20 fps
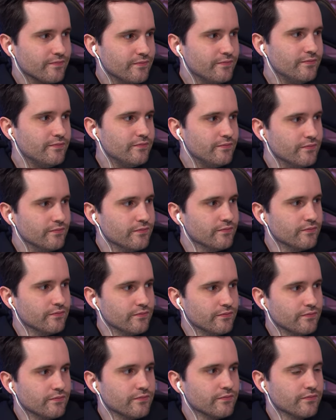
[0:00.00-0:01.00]

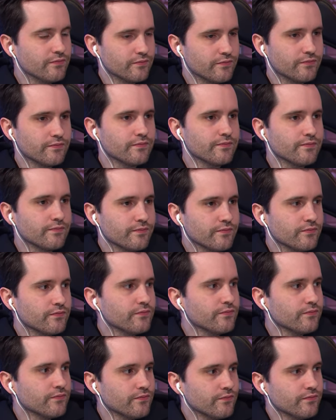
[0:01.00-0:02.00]

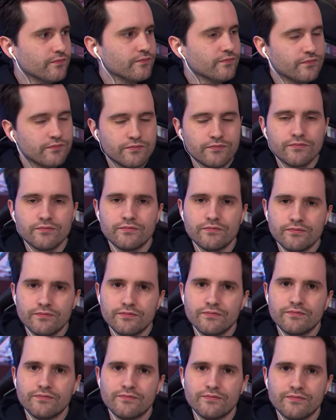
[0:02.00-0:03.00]

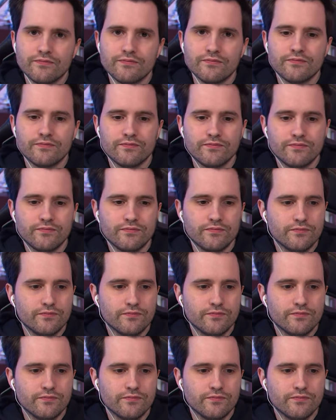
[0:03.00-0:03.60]
No words are spoken by the person on screen.